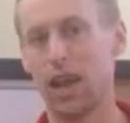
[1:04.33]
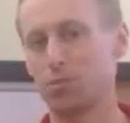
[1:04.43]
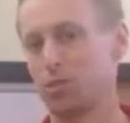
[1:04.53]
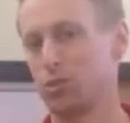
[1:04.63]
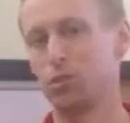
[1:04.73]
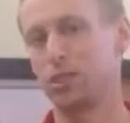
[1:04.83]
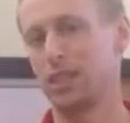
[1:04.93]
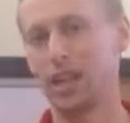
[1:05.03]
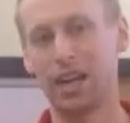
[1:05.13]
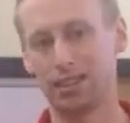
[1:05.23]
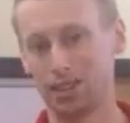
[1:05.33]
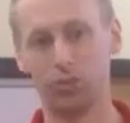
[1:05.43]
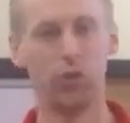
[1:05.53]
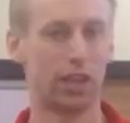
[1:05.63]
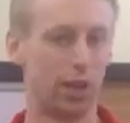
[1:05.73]
absolutely not
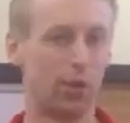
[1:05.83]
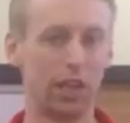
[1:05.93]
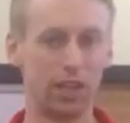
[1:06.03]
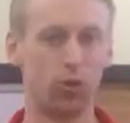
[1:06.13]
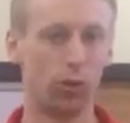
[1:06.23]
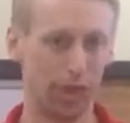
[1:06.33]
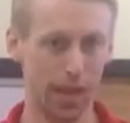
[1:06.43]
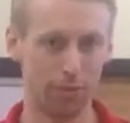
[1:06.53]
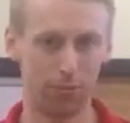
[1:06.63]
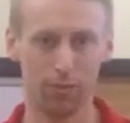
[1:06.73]
live without in your life.